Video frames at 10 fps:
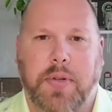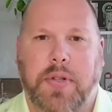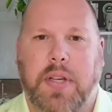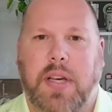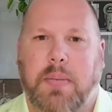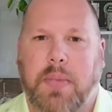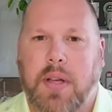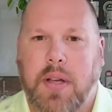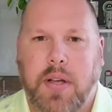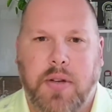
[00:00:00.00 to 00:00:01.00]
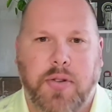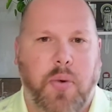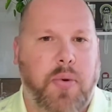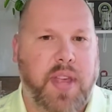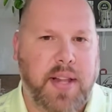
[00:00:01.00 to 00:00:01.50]
team. So
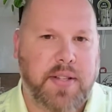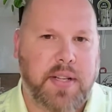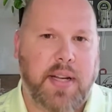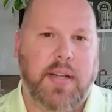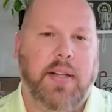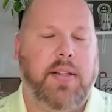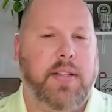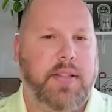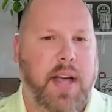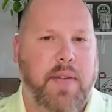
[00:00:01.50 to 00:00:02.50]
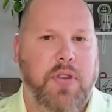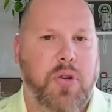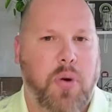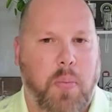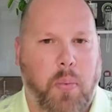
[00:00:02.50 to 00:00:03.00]
with that said, let's dive
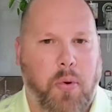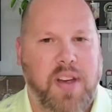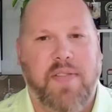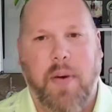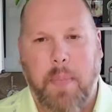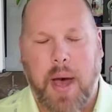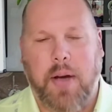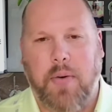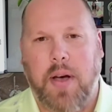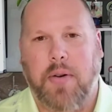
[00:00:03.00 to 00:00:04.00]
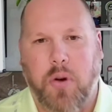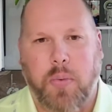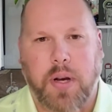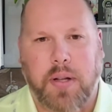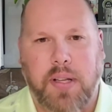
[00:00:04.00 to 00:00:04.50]
into a brief background on
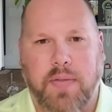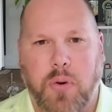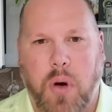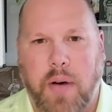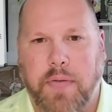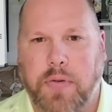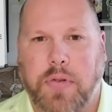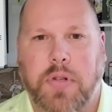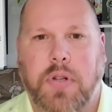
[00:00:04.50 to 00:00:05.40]
what Klevu offers.